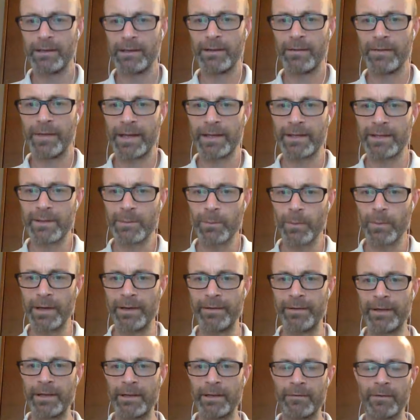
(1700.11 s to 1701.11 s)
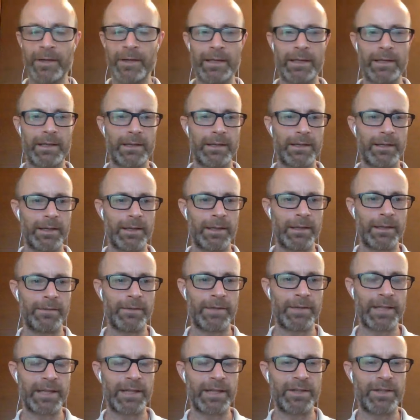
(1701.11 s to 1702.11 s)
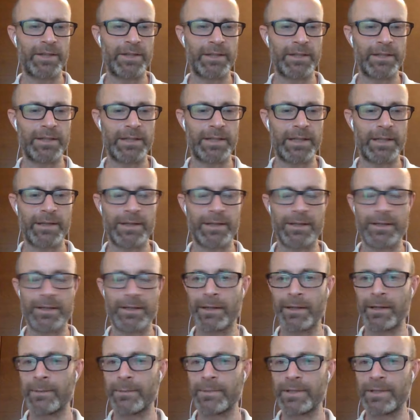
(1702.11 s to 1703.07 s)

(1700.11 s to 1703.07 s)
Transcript: That's where the invitations tend to turn up.